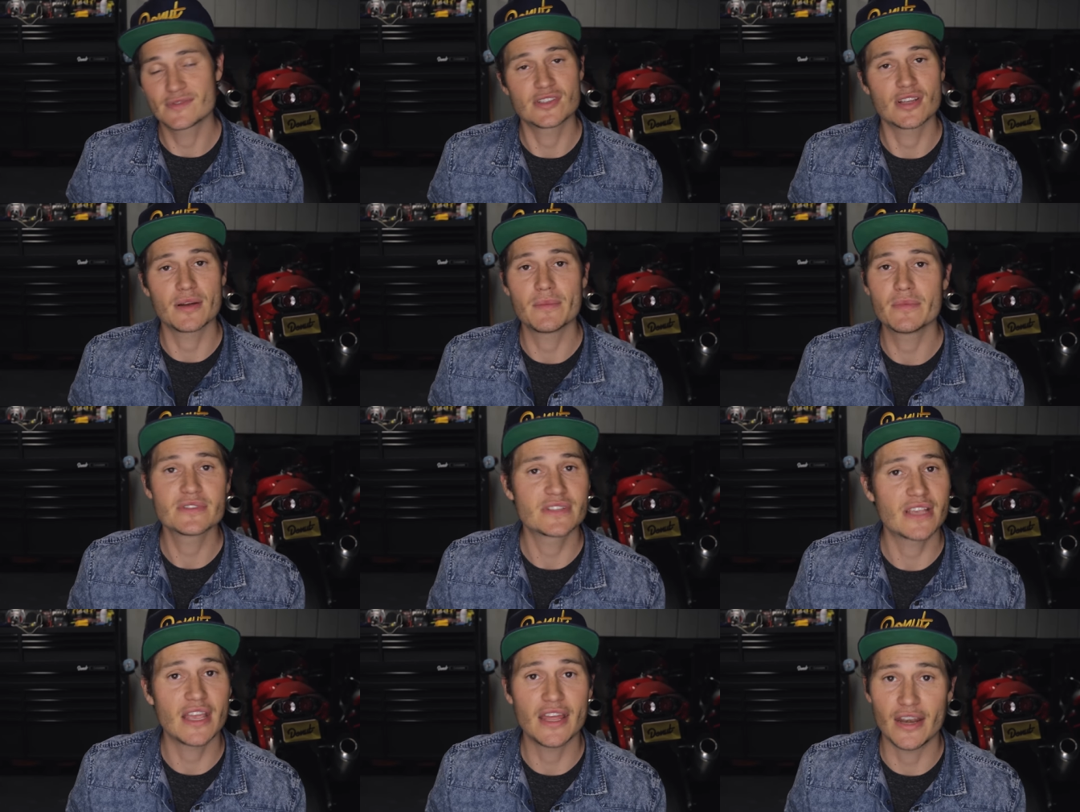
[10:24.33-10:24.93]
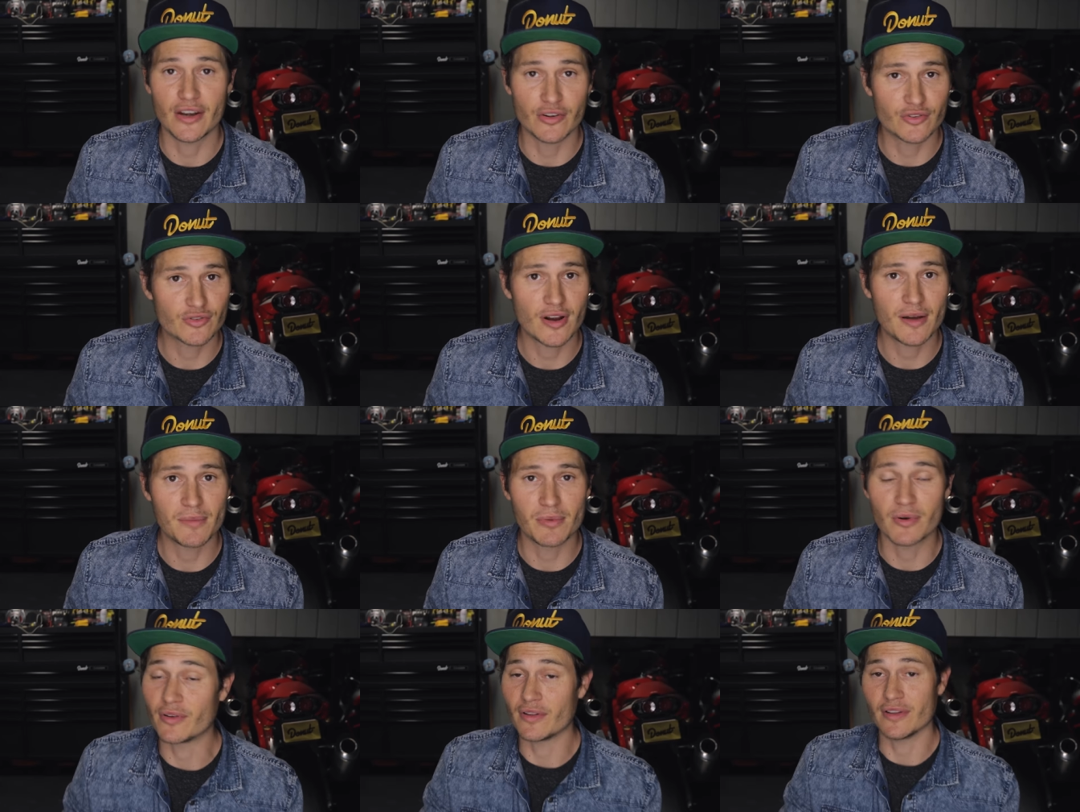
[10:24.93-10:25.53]
someone's getting in
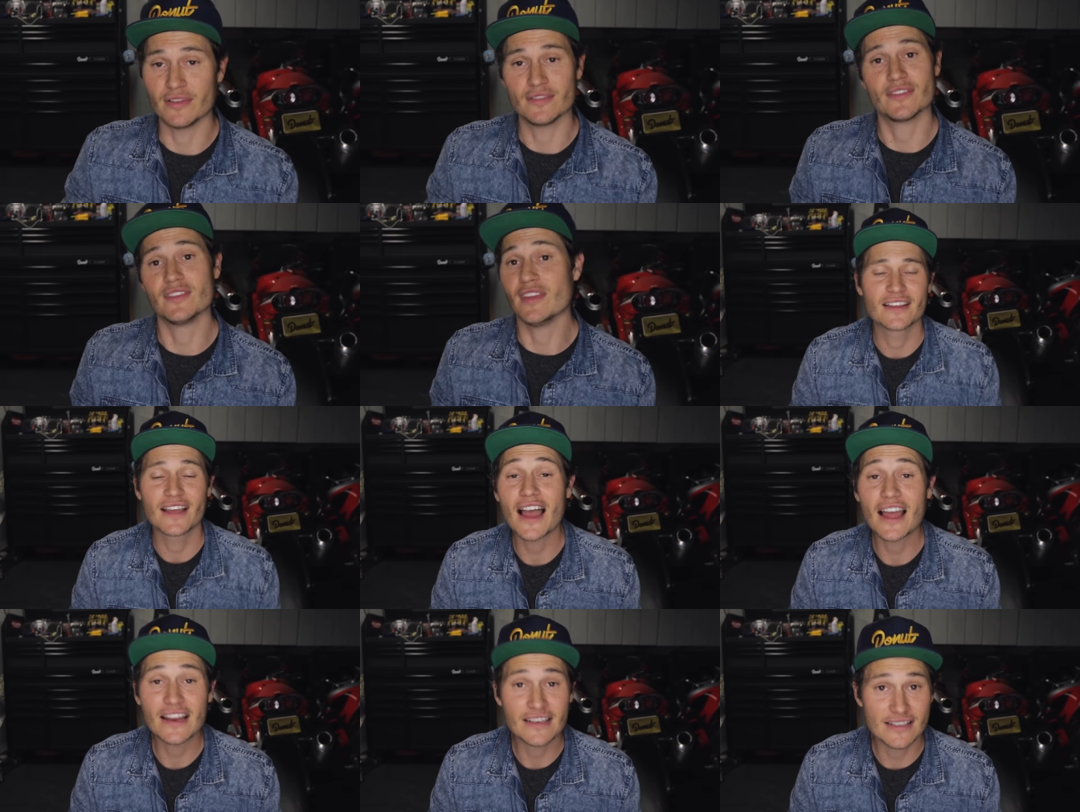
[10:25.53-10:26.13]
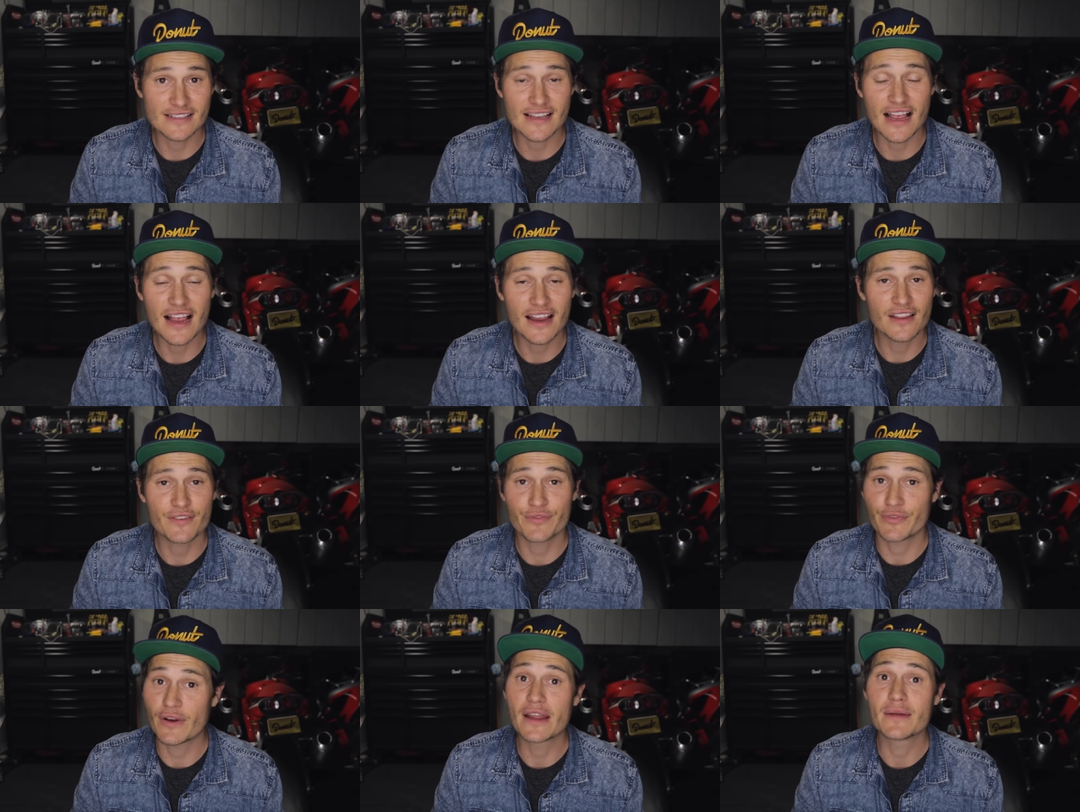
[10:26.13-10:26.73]
trouble. And the guy
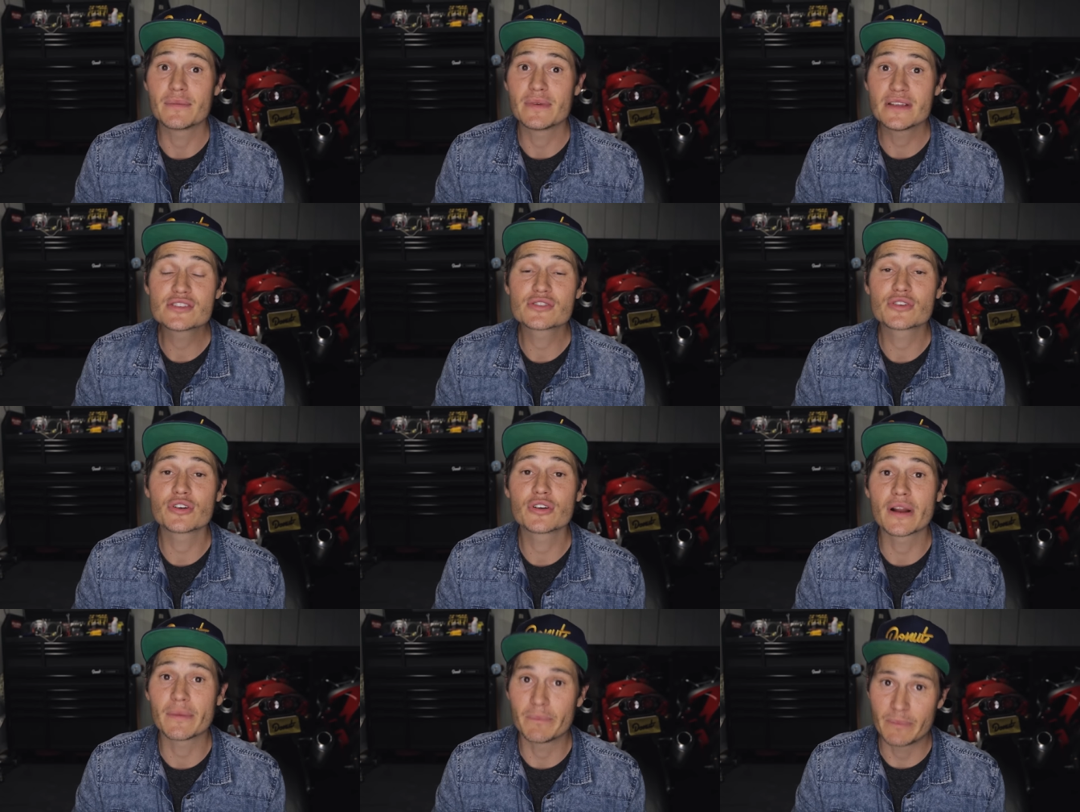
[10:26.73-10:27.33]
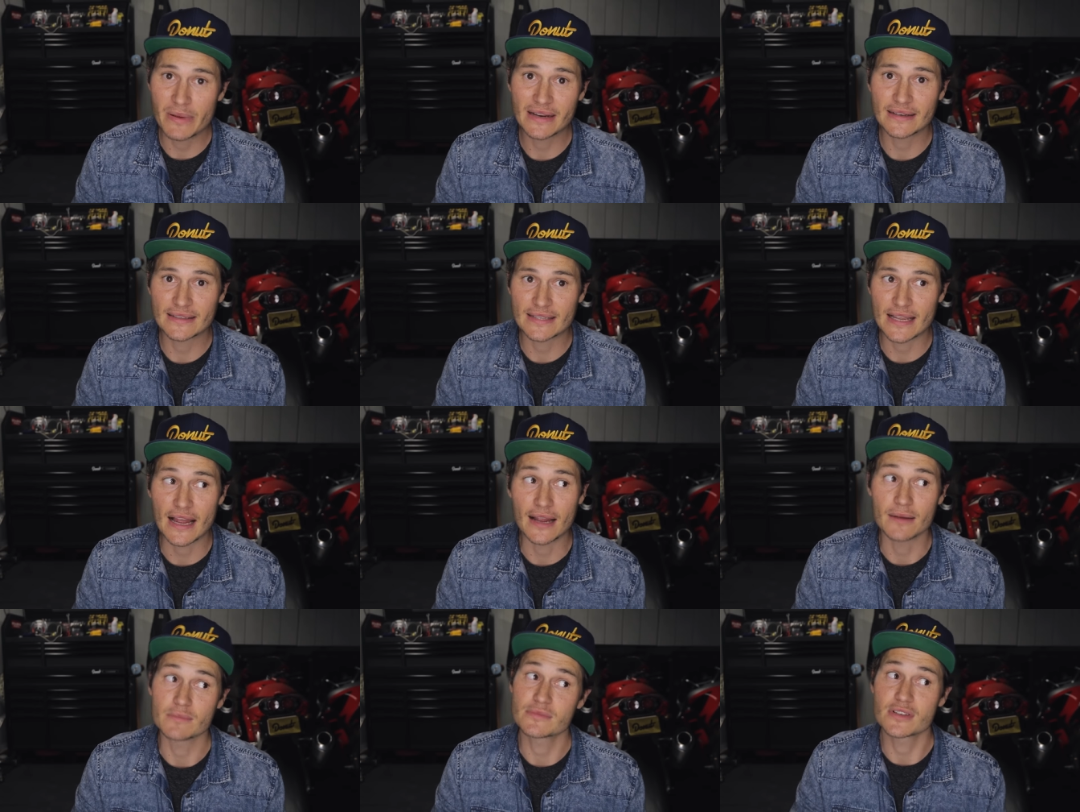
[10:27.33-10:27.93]
designing the frame, he screwed up big
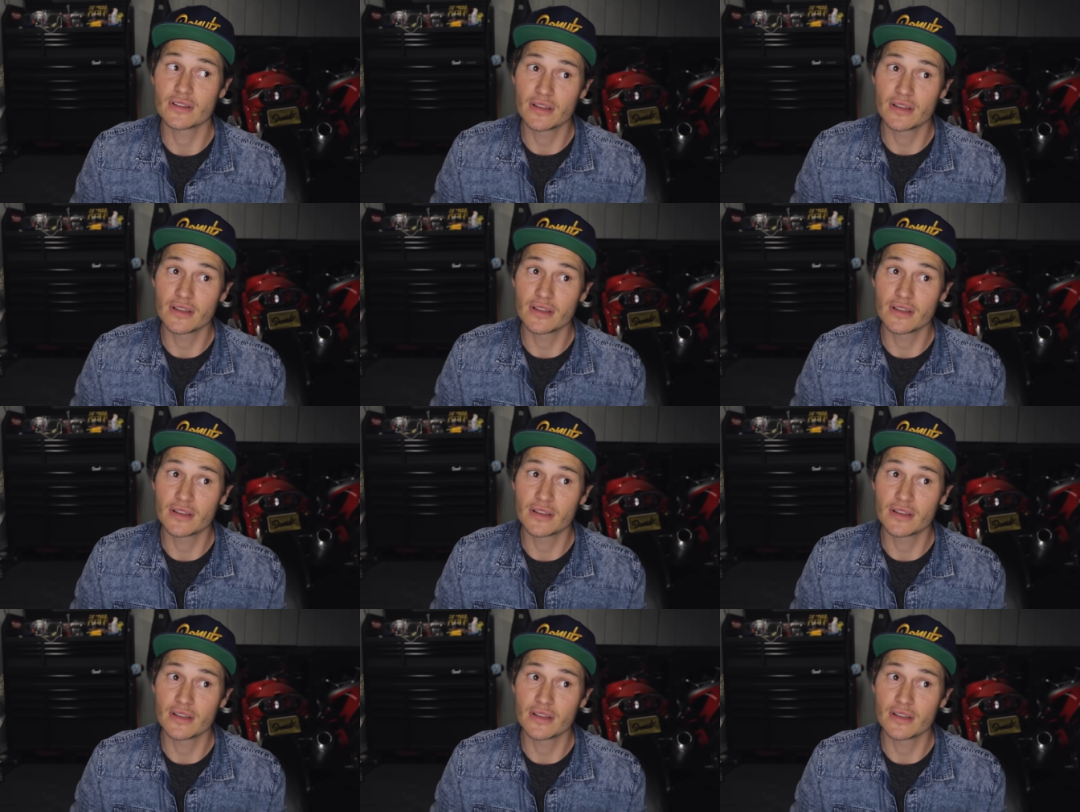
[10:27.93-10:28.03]
time.